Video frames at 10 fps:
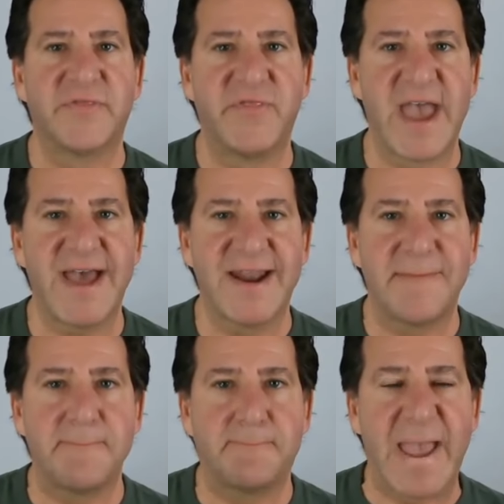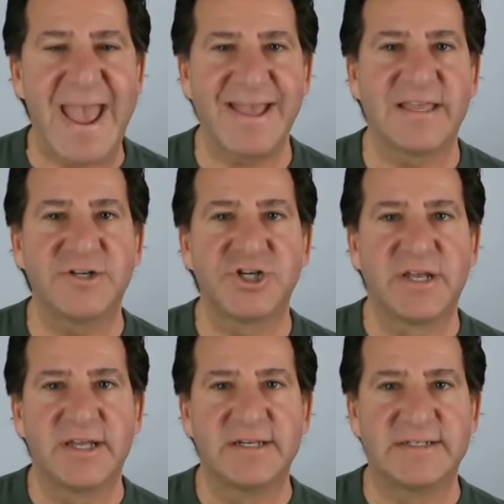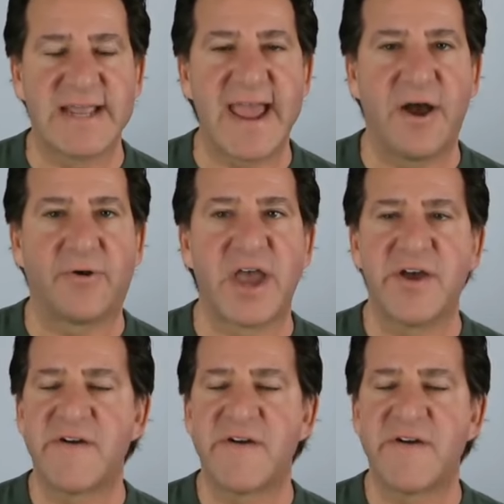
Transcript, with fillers: that baggage down.